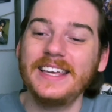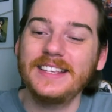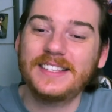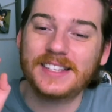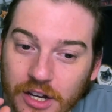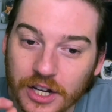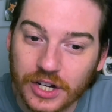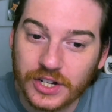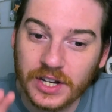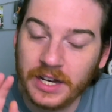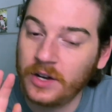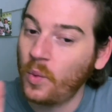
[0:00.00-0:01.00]
Is
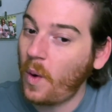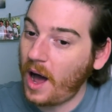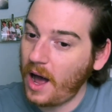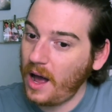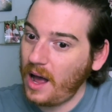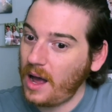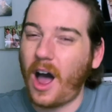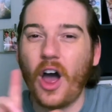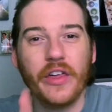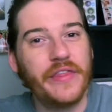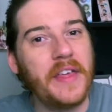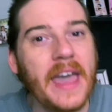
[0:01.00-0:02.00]
SHINHWA?
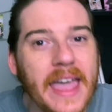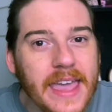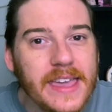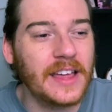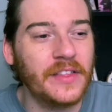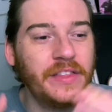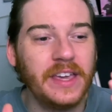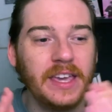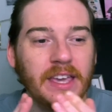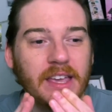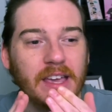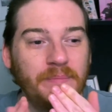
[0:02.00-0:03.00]
Are they
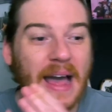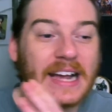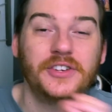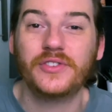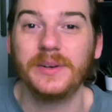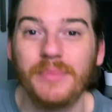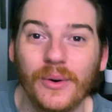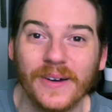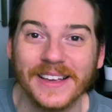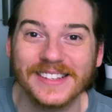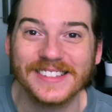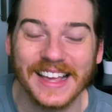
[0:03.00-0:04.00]
the Backstreet
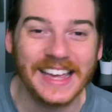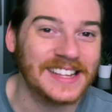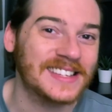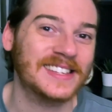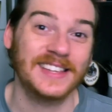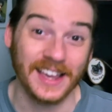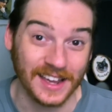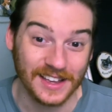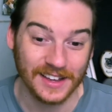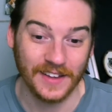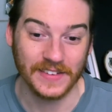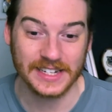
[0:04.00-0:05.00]
Boys in
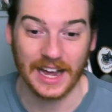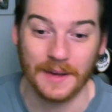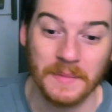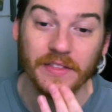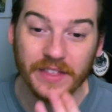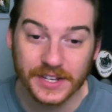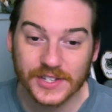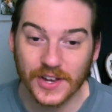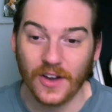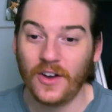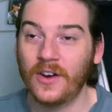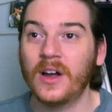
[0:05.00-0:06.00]
sync of the time? This
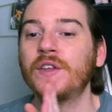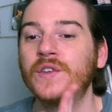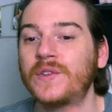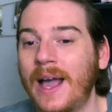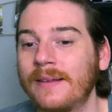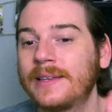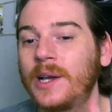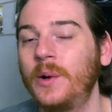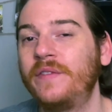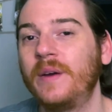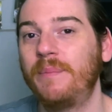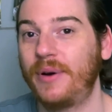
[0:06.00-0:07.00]
song sounds like it
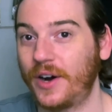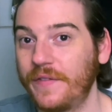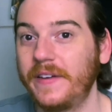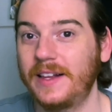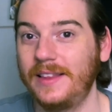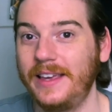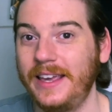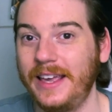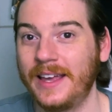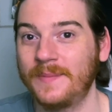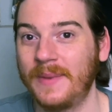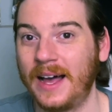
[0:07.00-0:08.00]
would fit
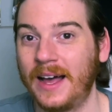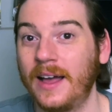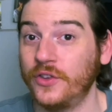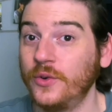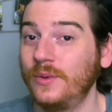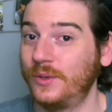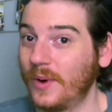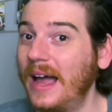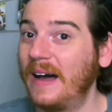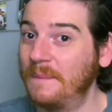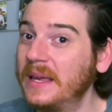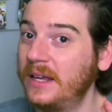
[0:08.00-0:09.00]
perfectly in my You
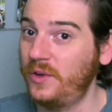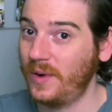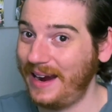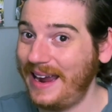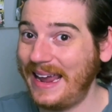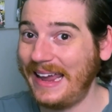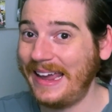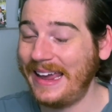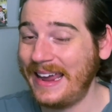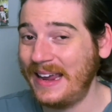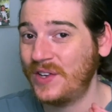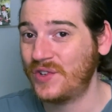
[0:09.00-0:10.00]
Drive Me
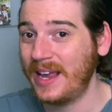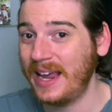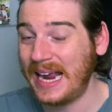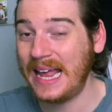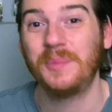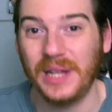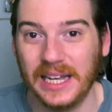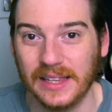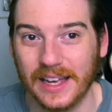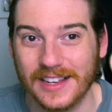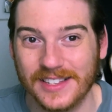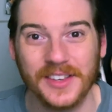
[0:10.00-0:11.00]
Crazy
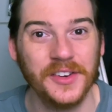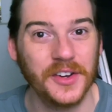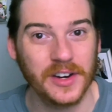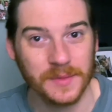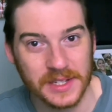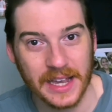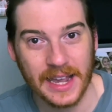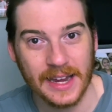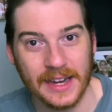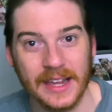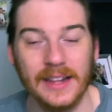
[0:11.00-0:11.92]
playlist. You know what I'm saying?